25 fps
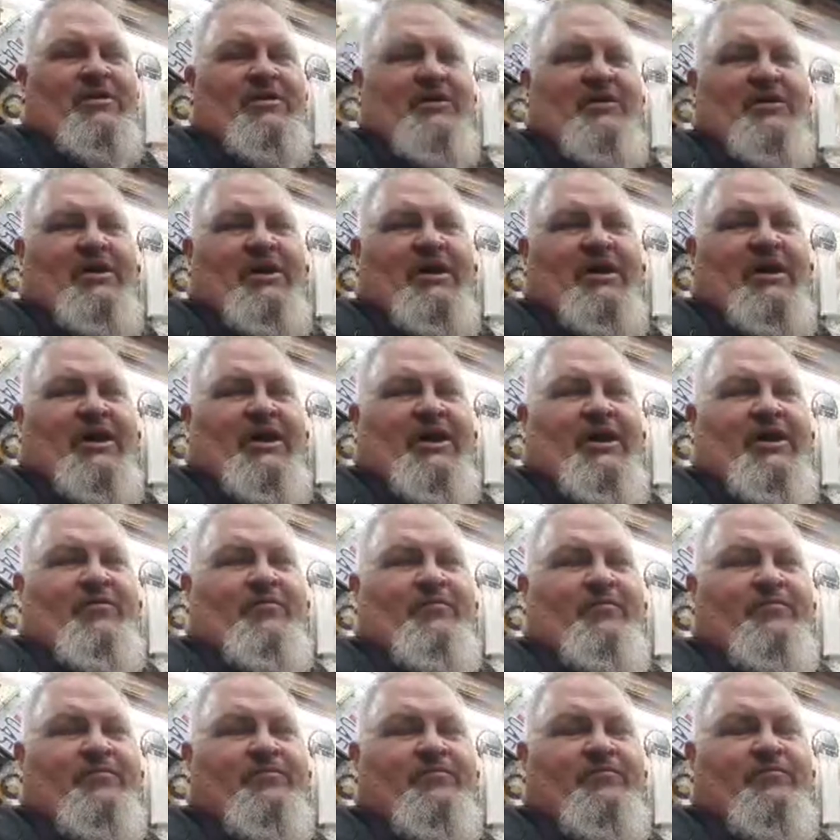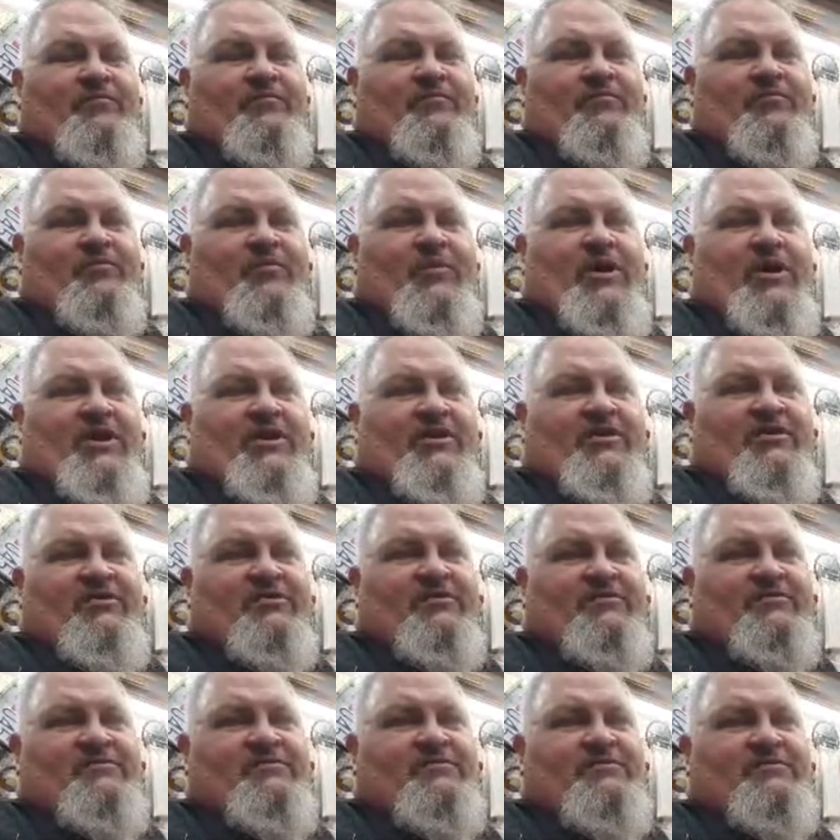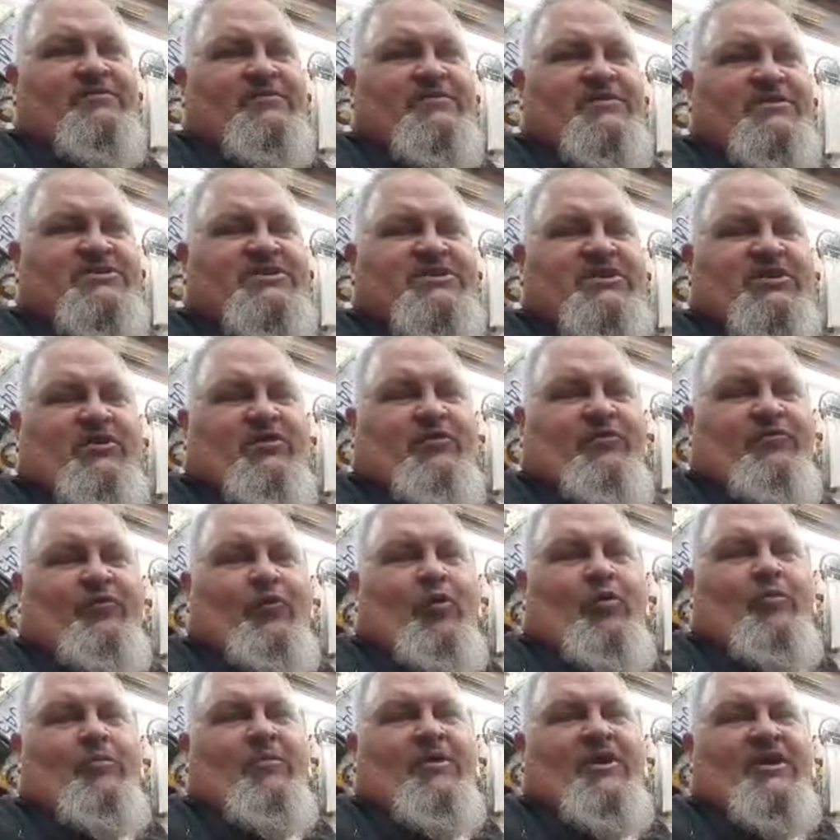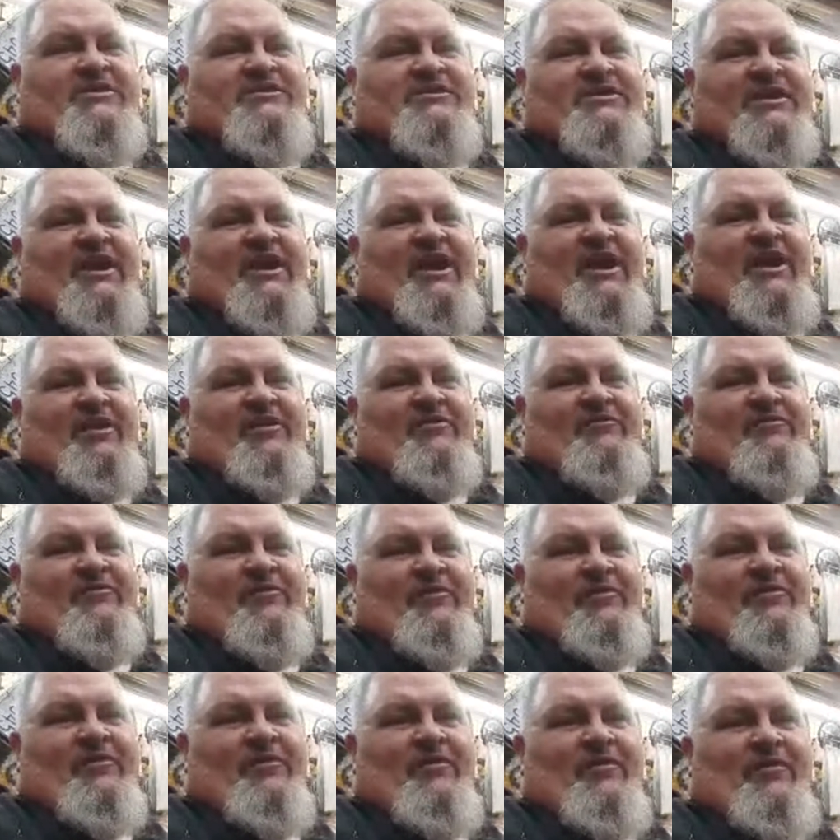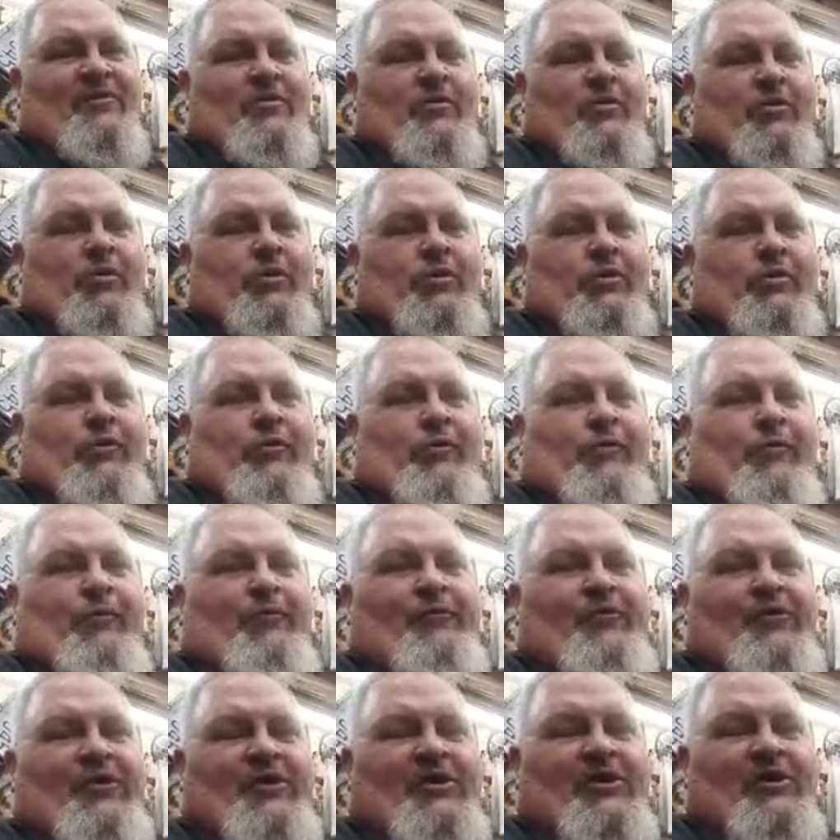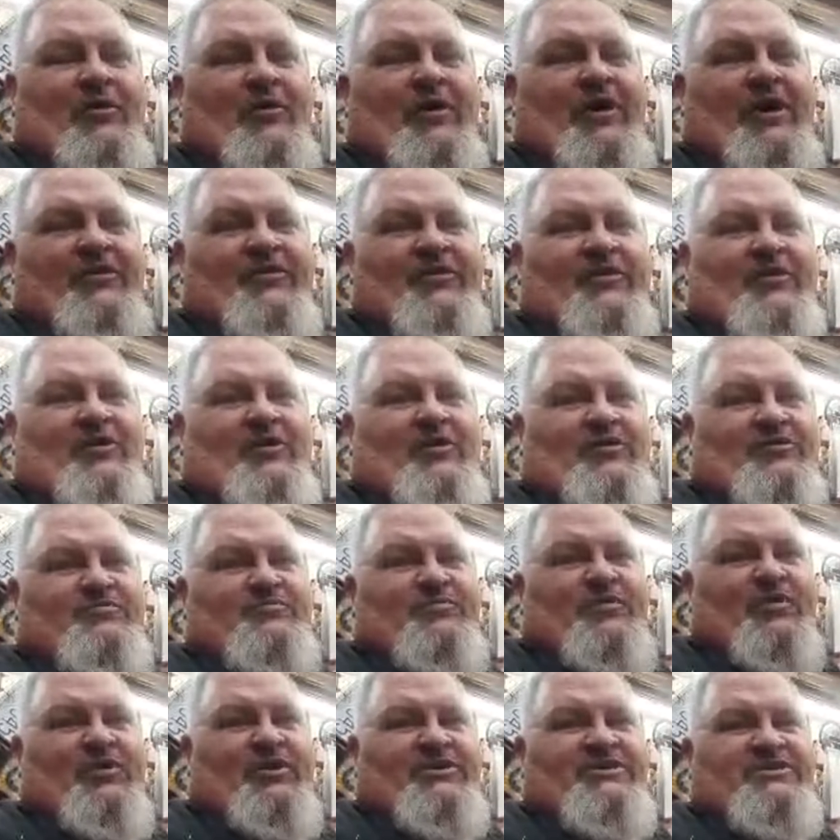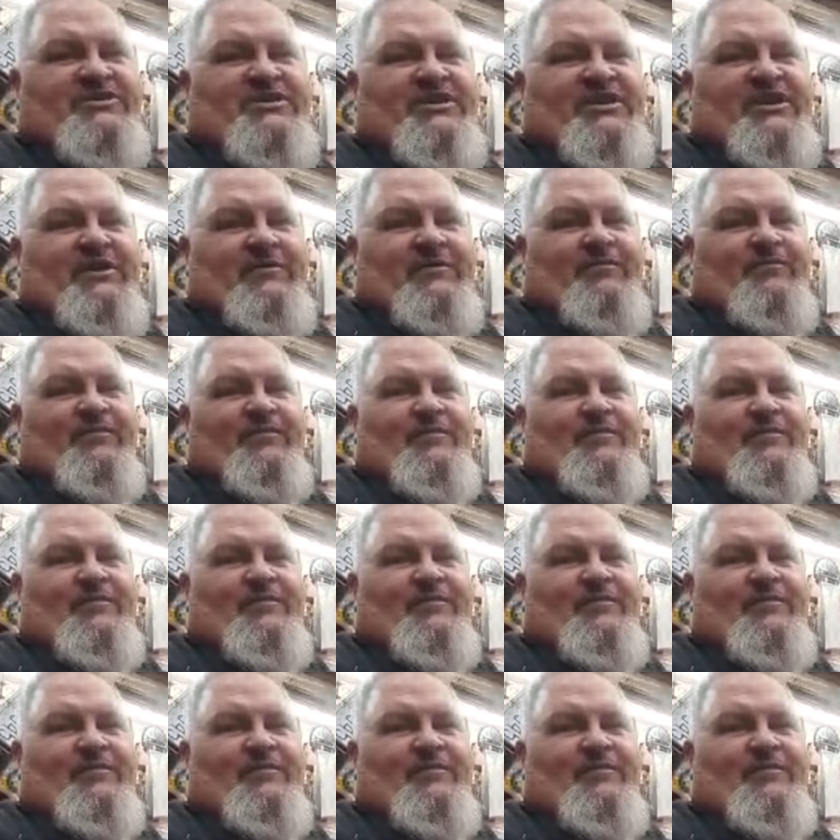but still $4 a gallon for the no ethanol is pretty steep.